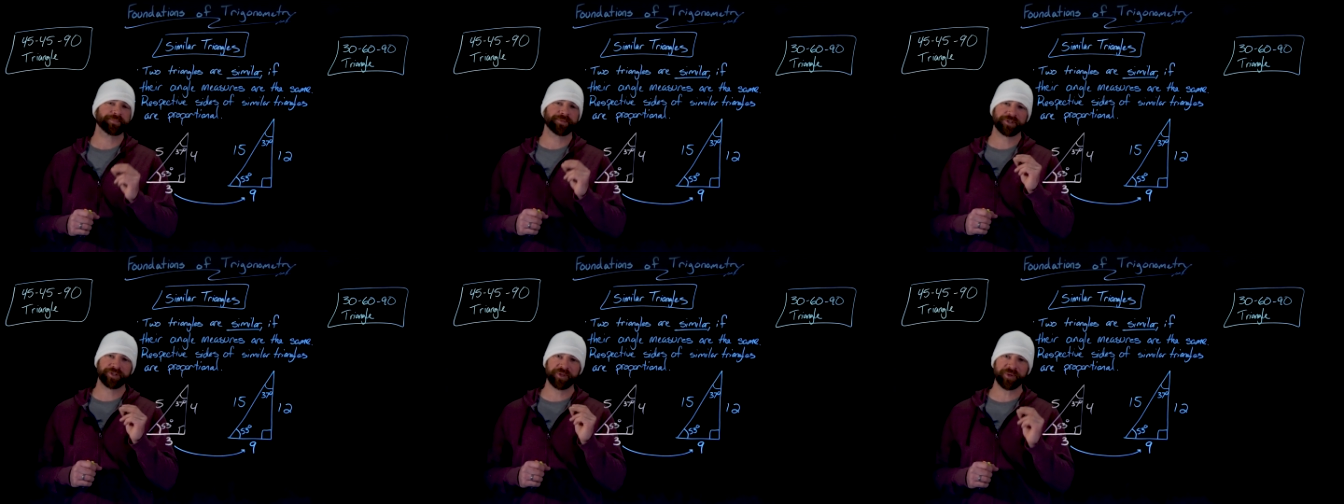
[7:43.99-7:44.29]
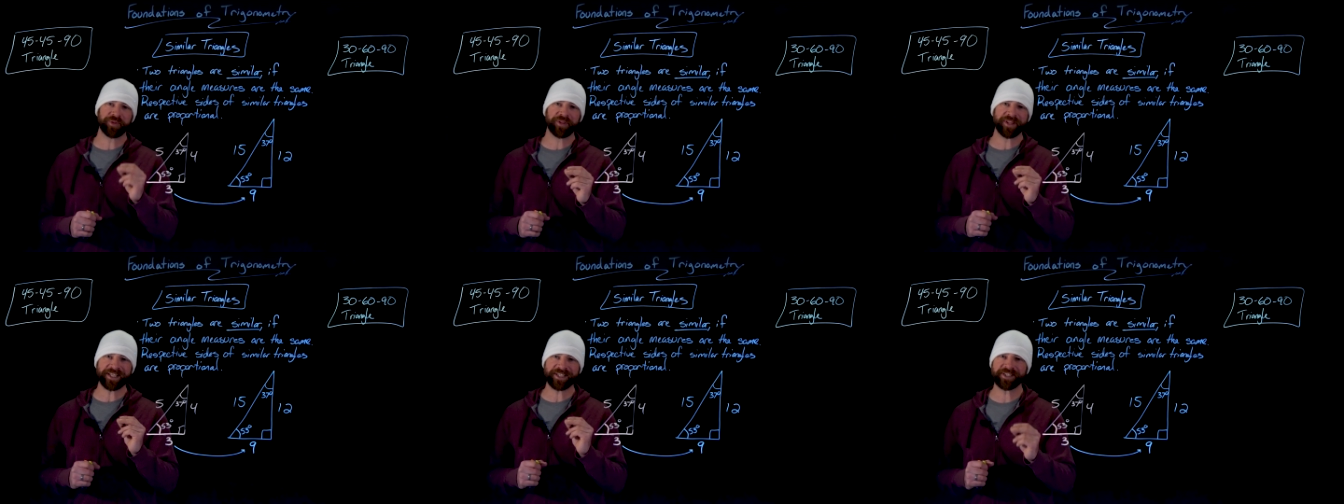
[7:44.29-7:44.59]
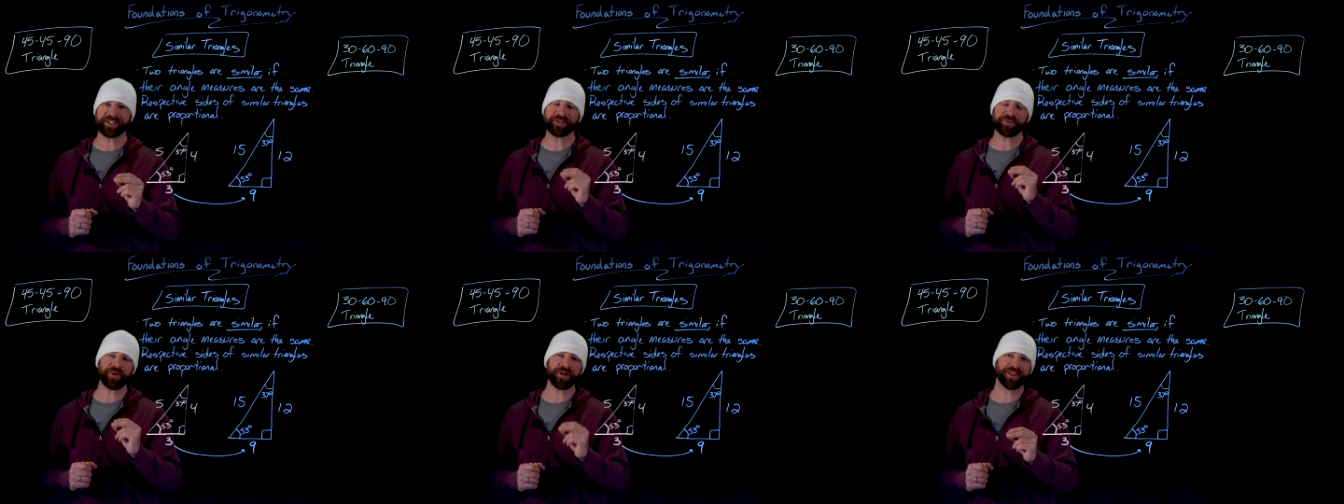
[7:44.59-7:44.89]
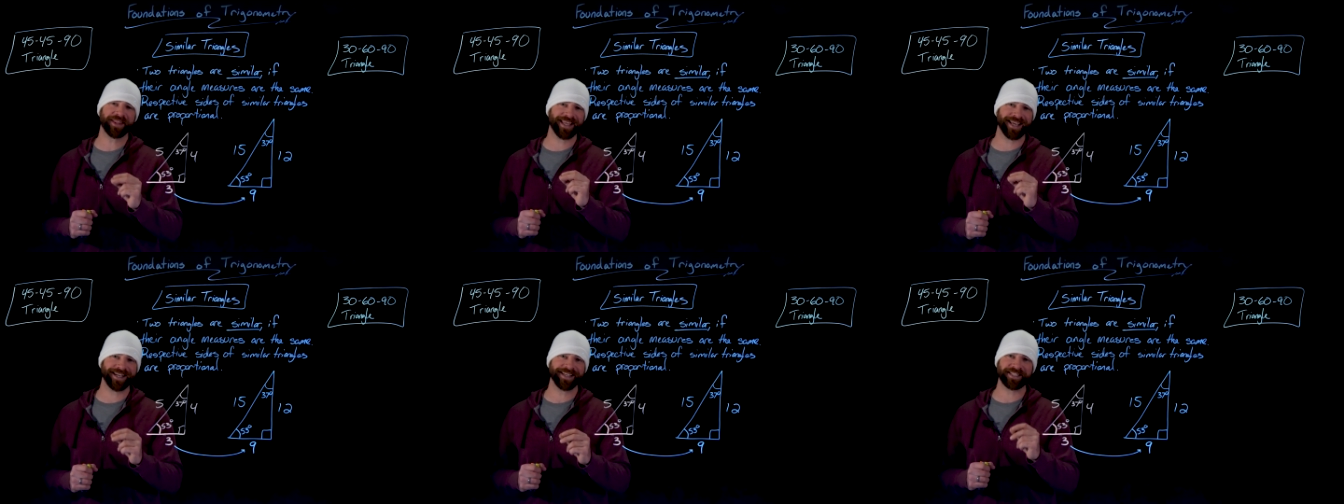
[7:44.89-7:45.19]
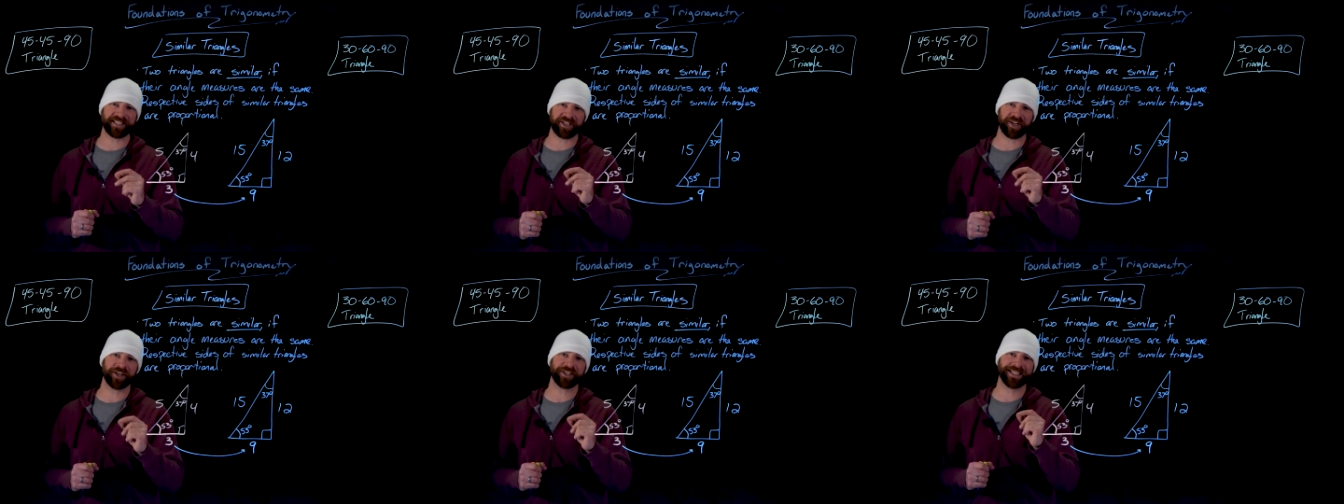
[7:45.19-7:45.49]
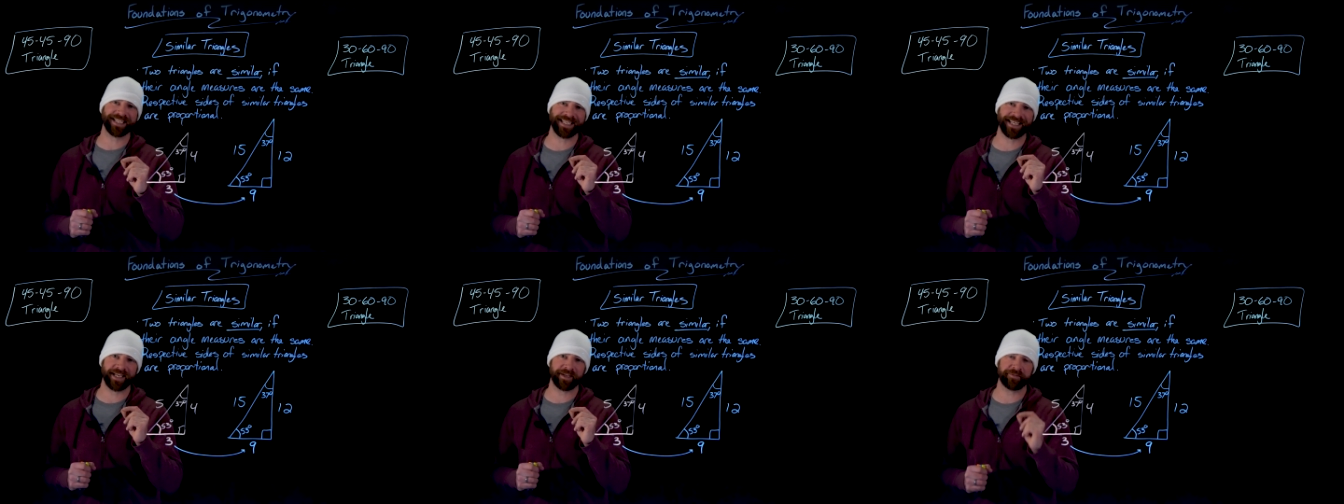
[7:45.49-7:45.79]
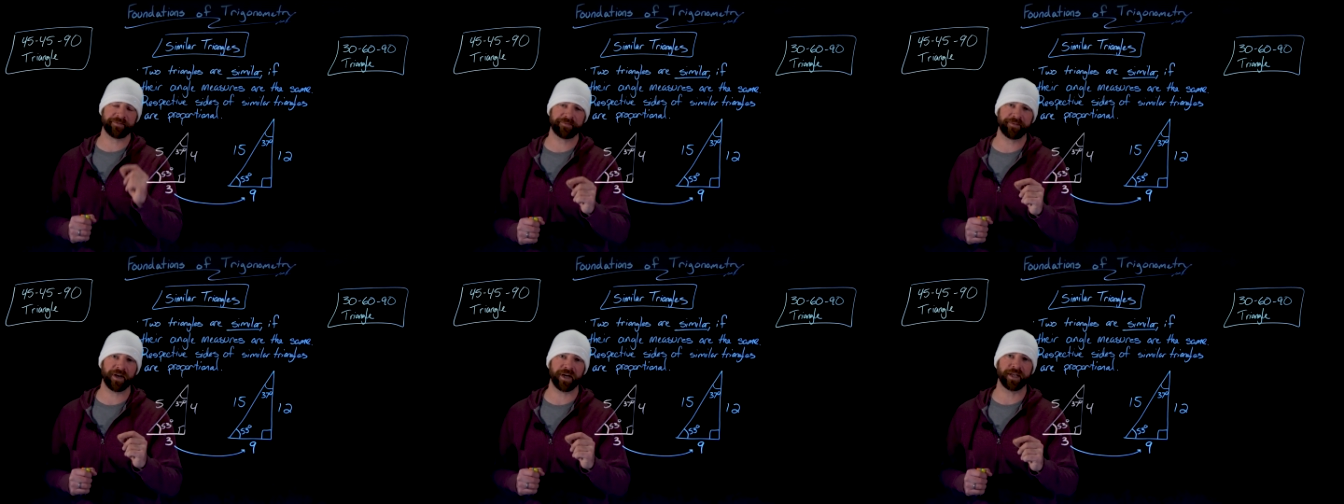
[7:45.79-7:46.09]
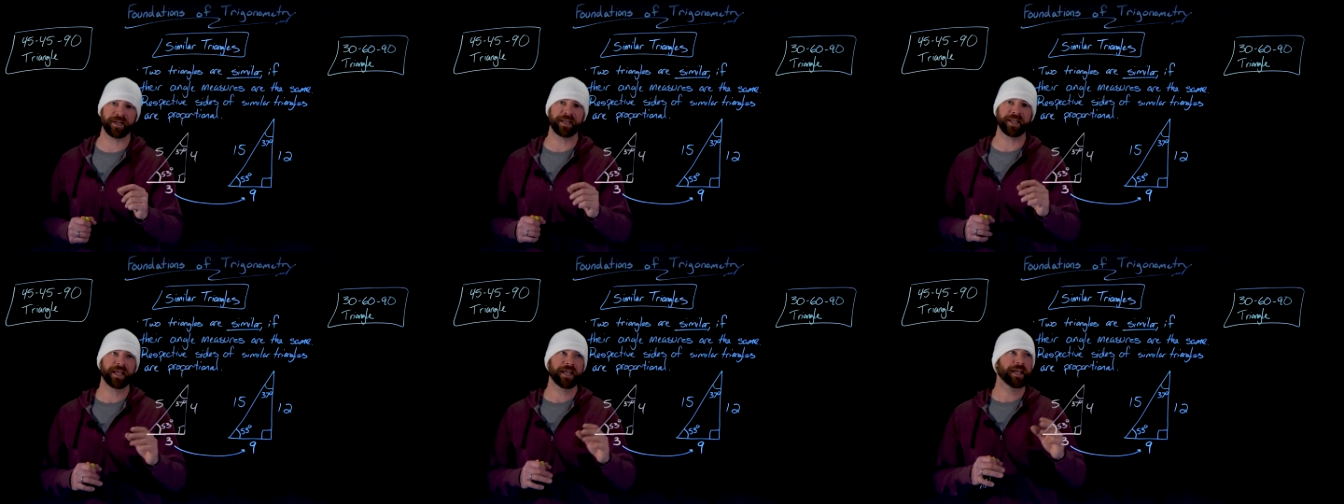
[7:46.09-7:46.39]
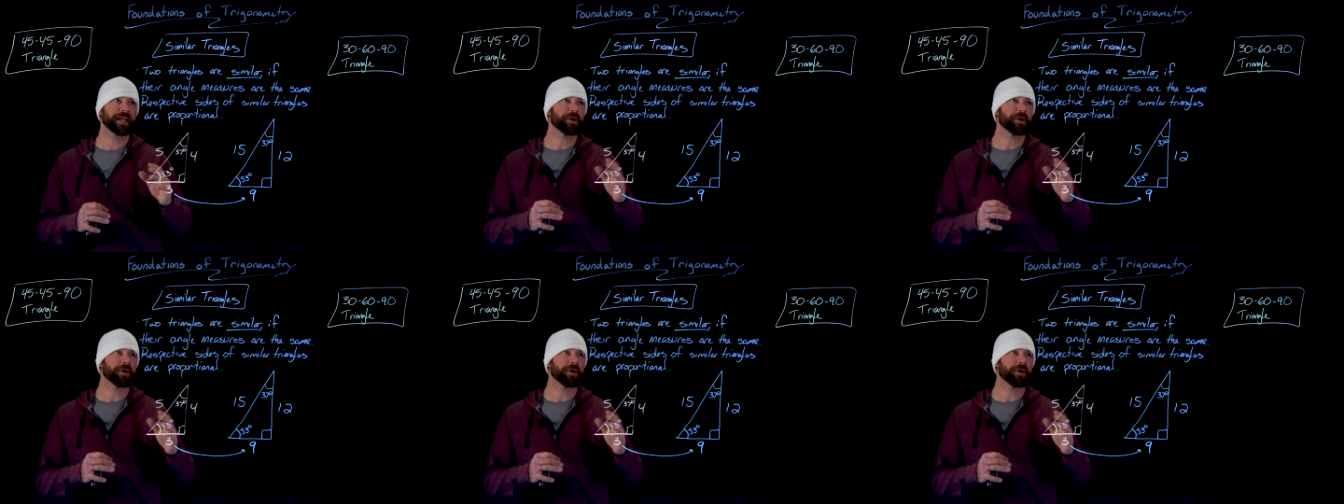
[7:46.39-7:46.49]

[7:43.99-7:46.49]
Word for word: So this is where things start to get fun.